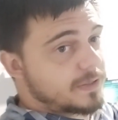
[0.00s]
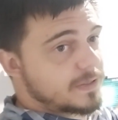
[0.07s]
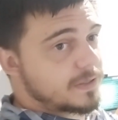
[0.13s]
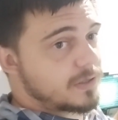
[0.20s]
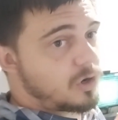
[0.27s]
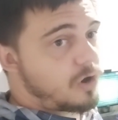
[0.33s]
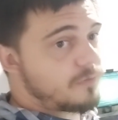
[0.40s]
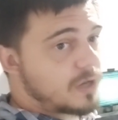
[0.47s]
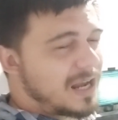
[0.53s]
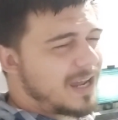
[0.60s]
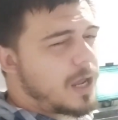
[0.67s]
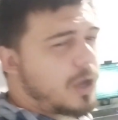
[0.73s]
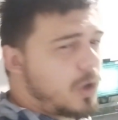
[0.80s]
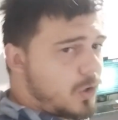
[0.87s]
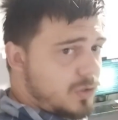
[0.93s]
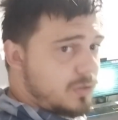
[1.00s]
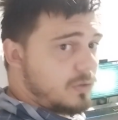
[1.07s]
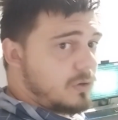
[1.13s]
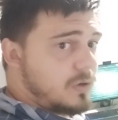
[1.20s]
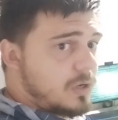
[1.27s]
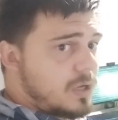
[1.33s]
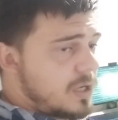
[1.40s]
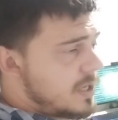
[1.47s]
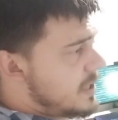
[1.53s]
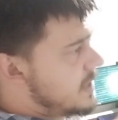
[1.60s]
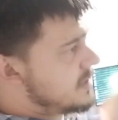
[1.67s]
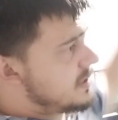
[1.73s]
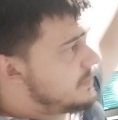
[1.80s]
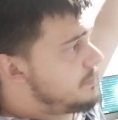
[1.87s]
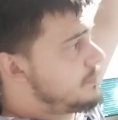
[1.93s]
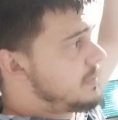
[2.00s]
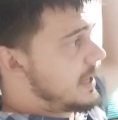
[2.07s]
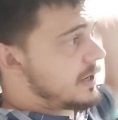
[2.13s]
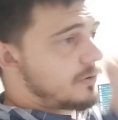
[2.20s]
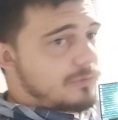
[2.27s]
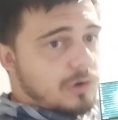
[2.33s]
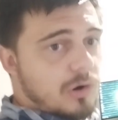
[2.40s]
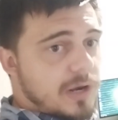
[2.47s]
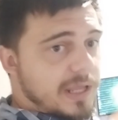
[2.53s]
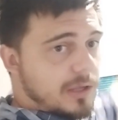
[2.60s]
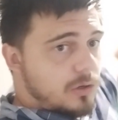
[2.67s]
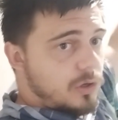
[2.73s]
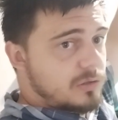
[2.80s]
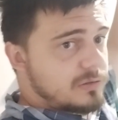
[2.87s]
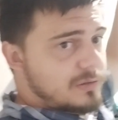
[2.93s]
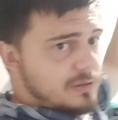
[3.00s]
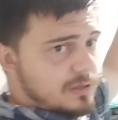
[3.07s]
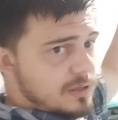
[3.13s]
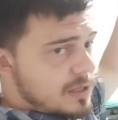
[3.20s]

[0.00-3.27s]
of it like a curtain. It's like a rolling curtain.